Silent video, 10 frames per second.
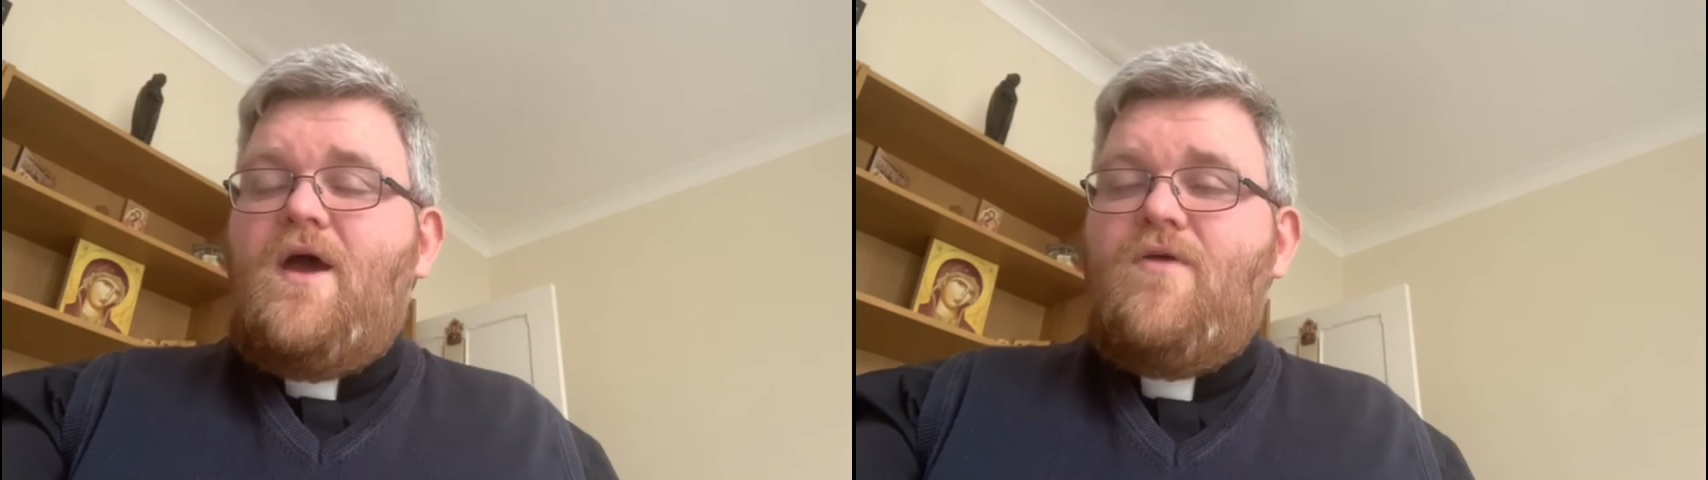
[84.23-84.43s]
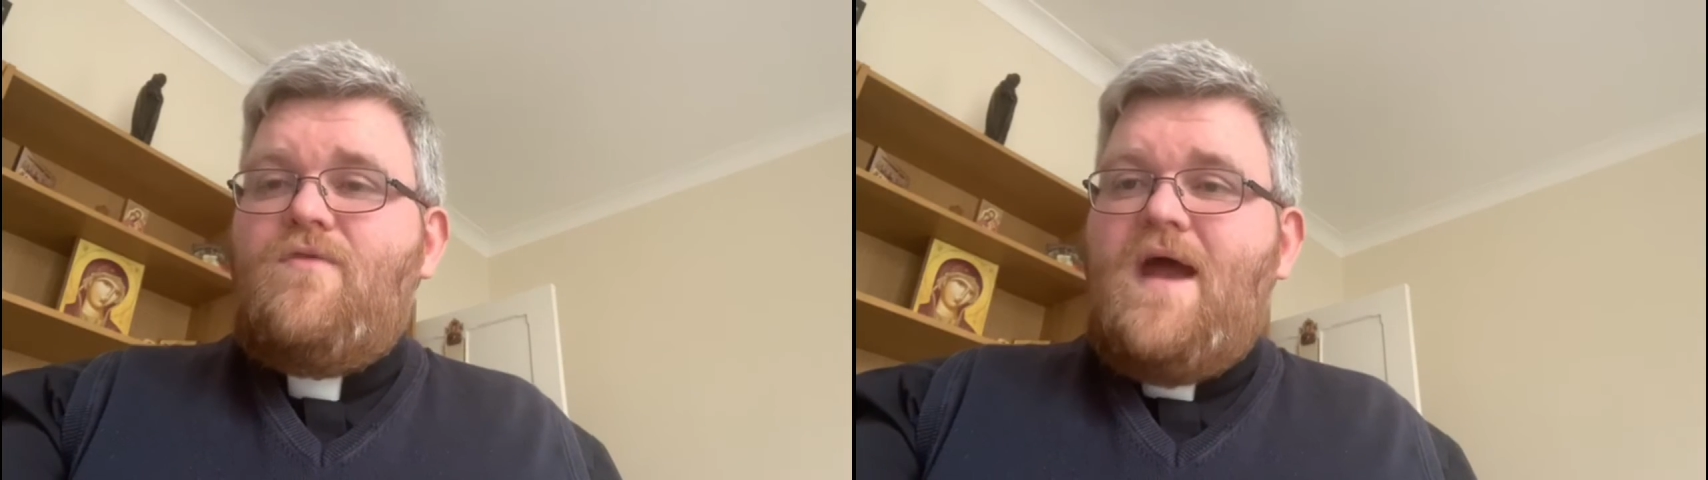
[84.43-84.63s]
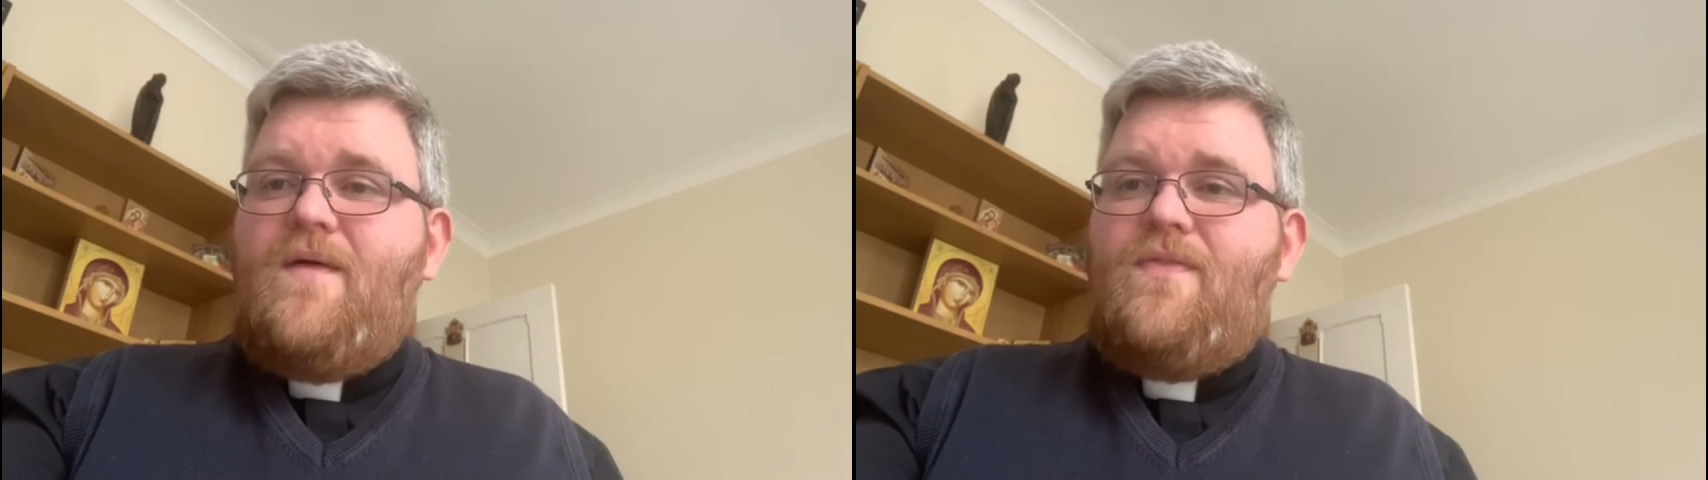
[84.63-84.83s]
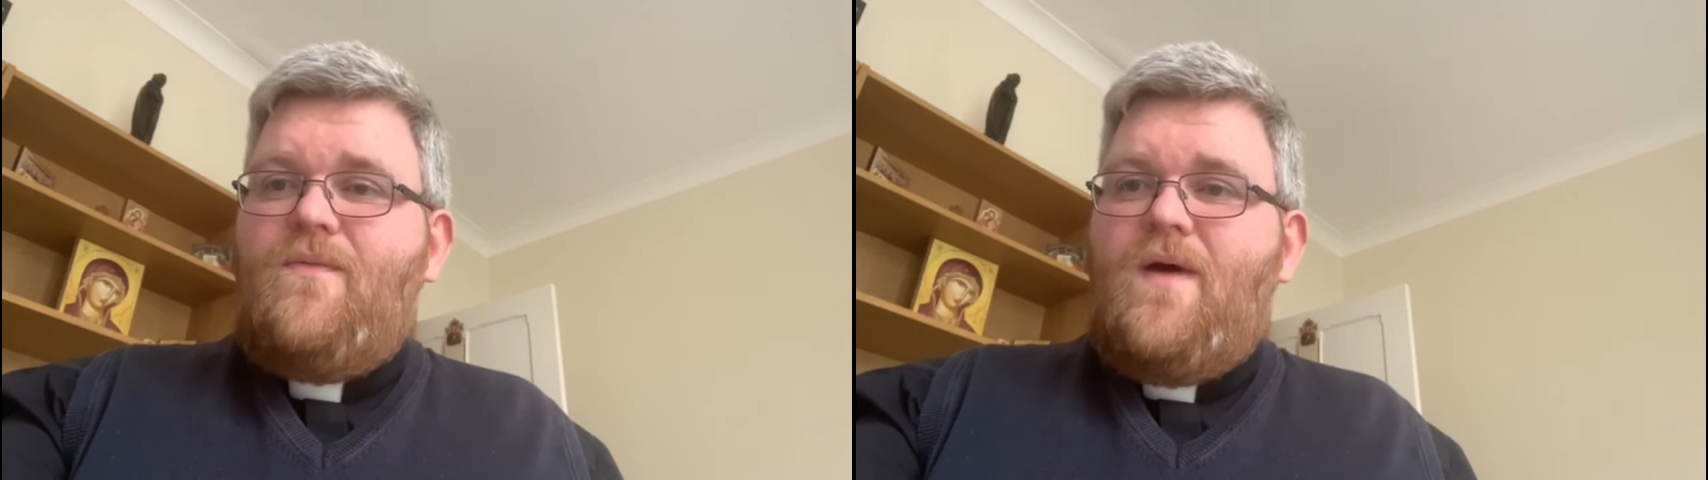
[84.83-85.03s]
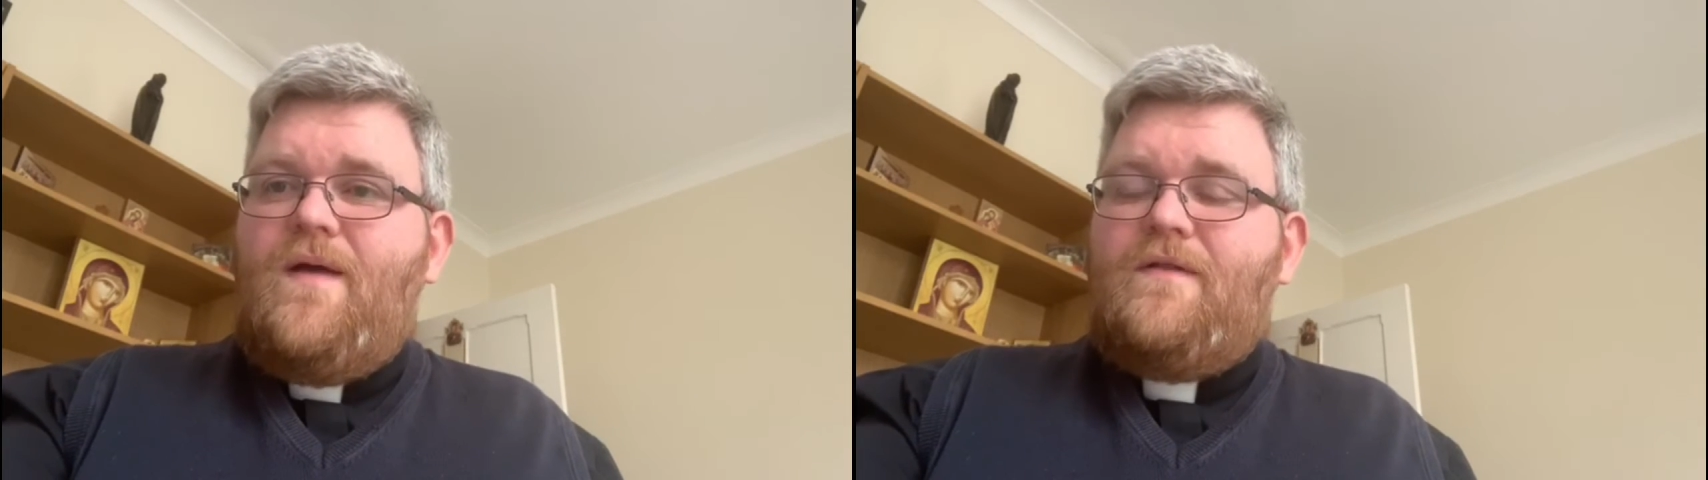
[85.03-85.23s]
around the
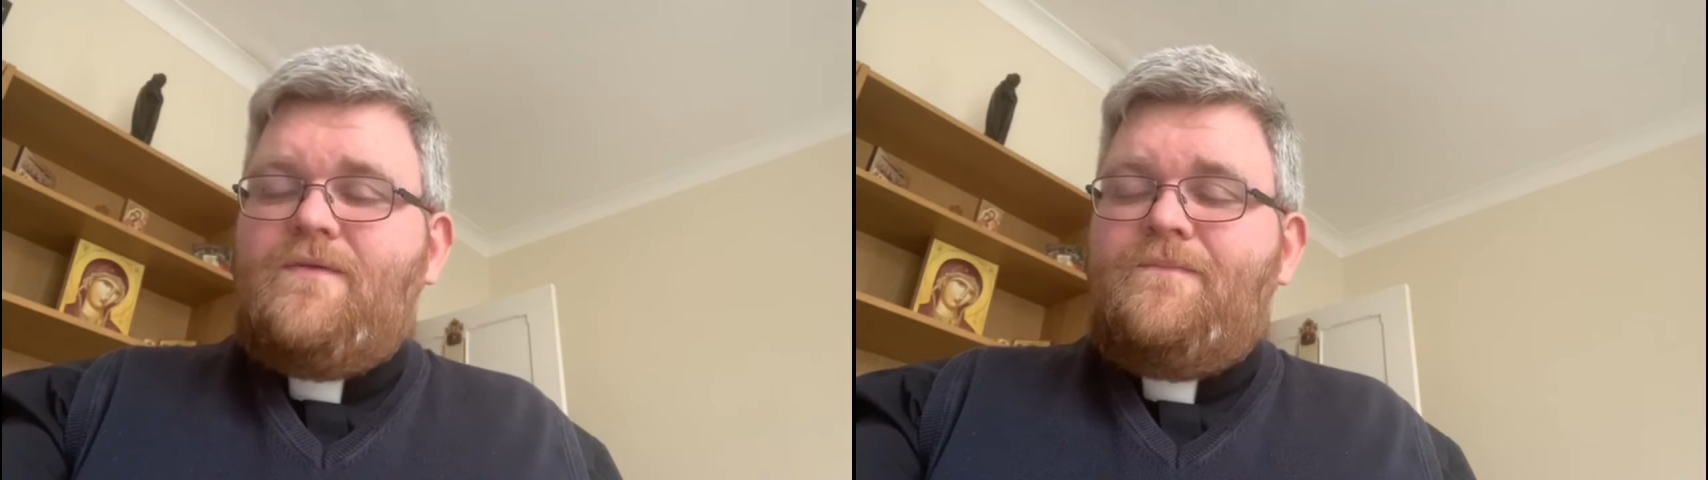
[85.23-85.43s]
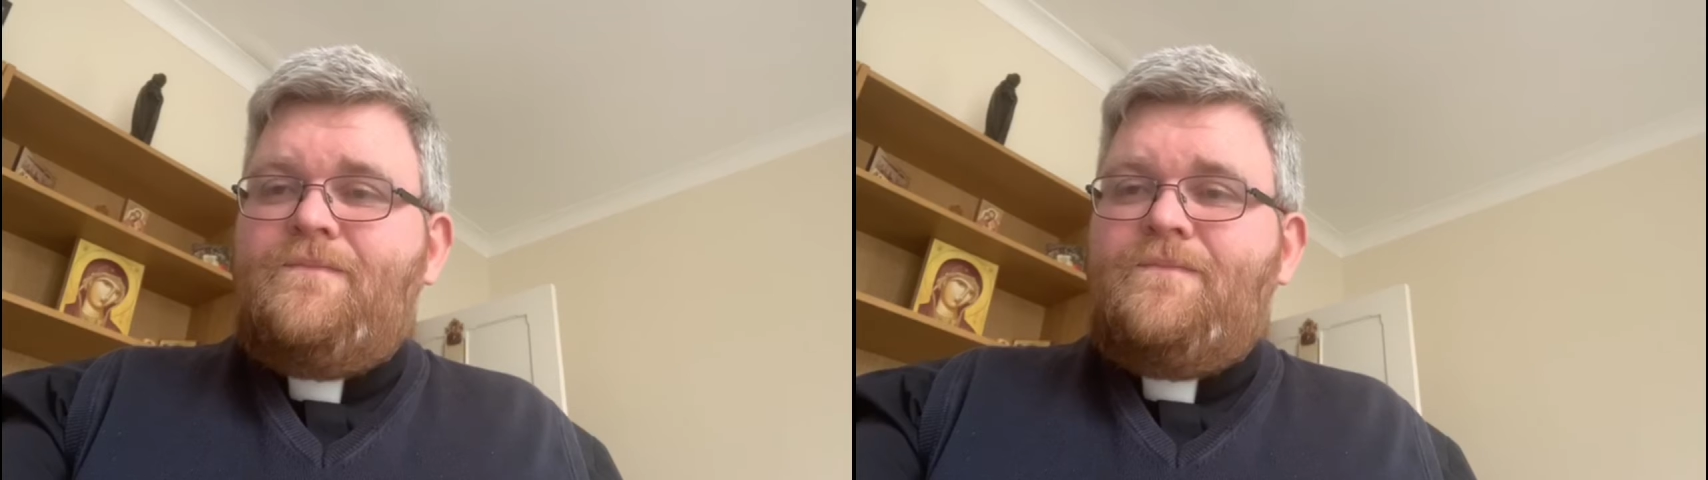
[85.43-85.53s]
world.